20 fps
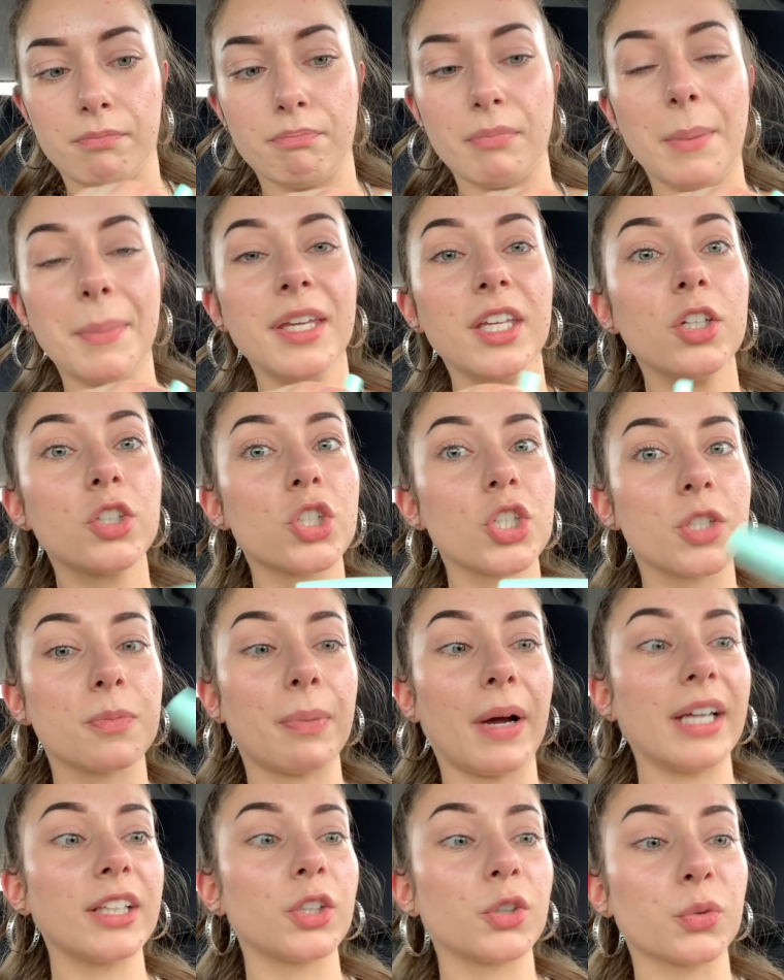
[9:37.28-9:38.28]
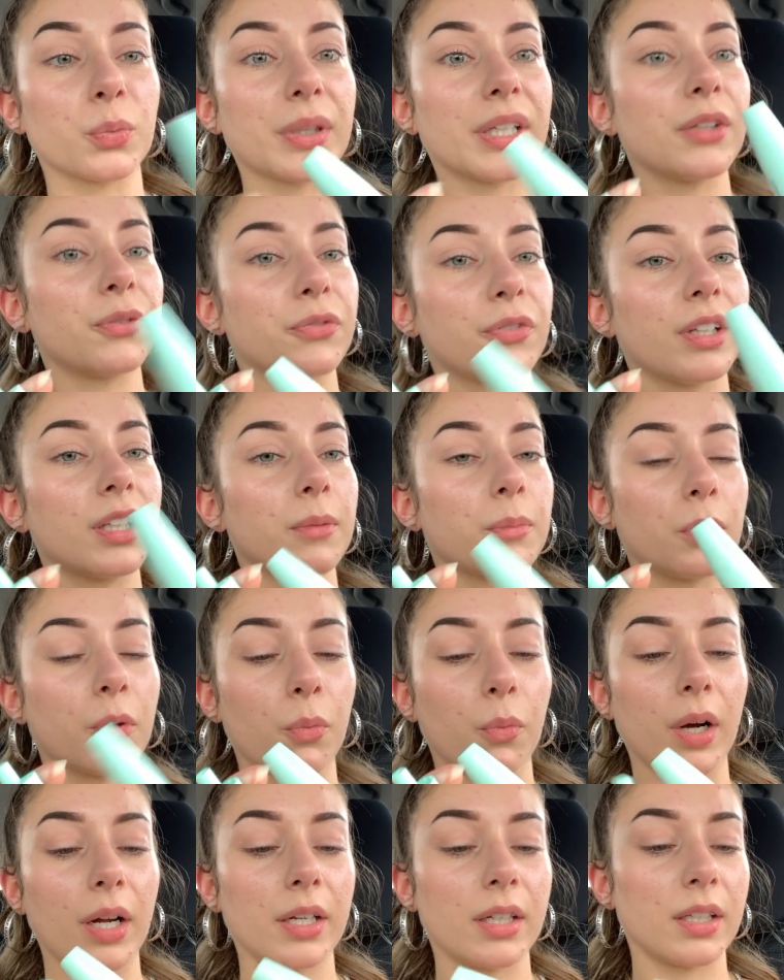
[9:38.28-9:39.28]
Maybe you just buy the
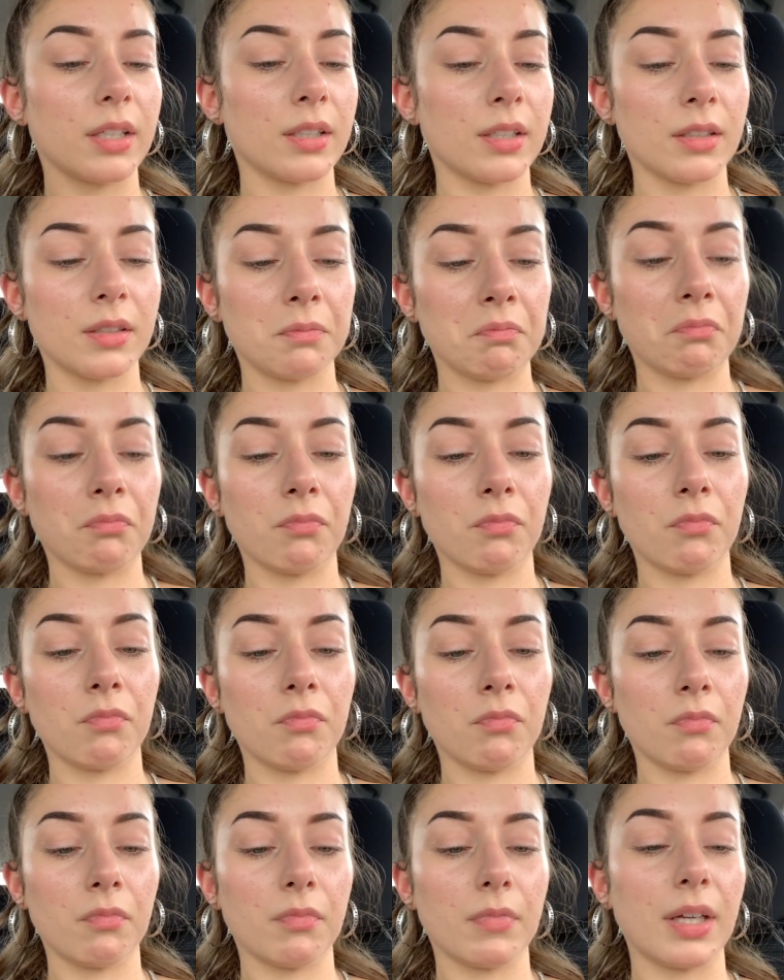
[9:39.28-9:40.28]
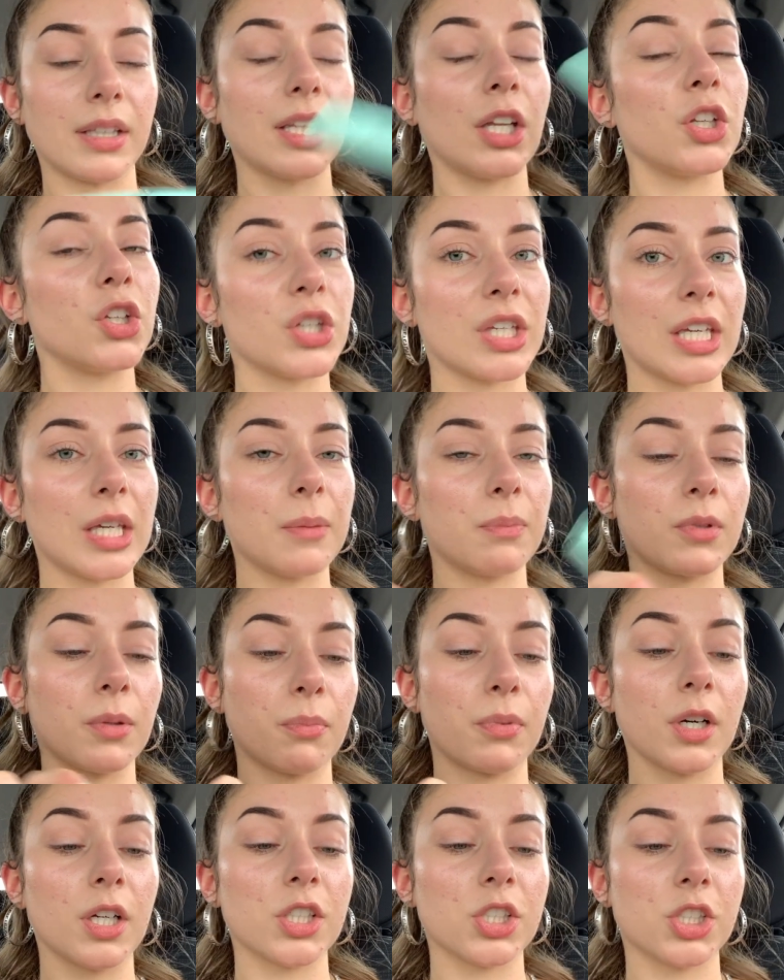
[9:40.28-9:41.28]
refillable one. And then you keep the
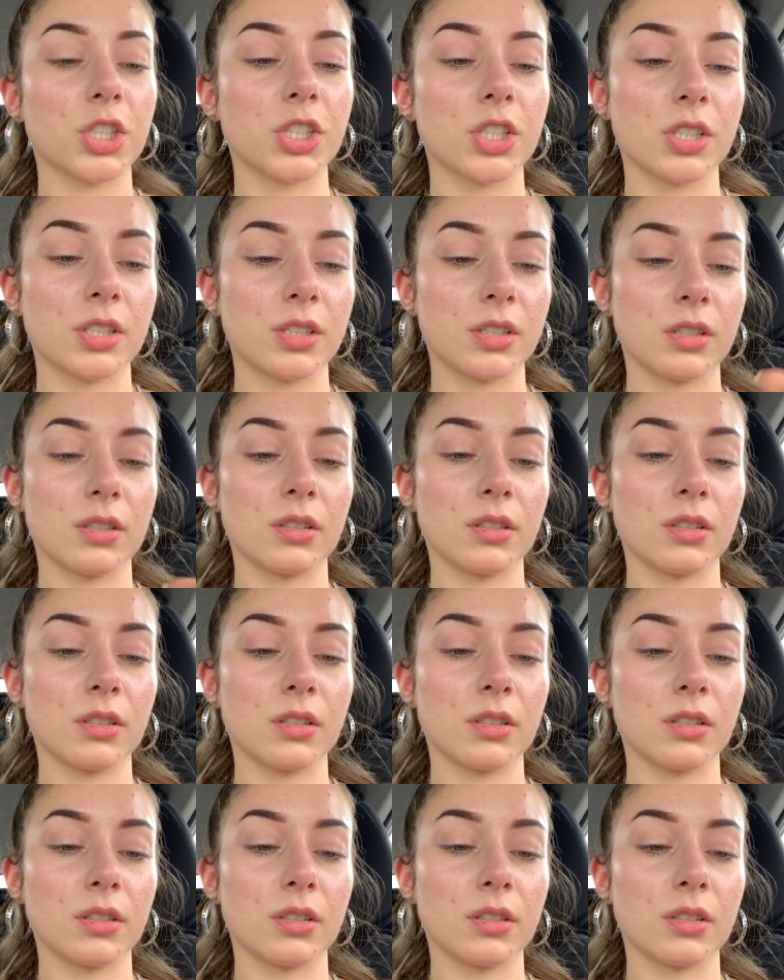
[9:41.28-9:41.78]
brush.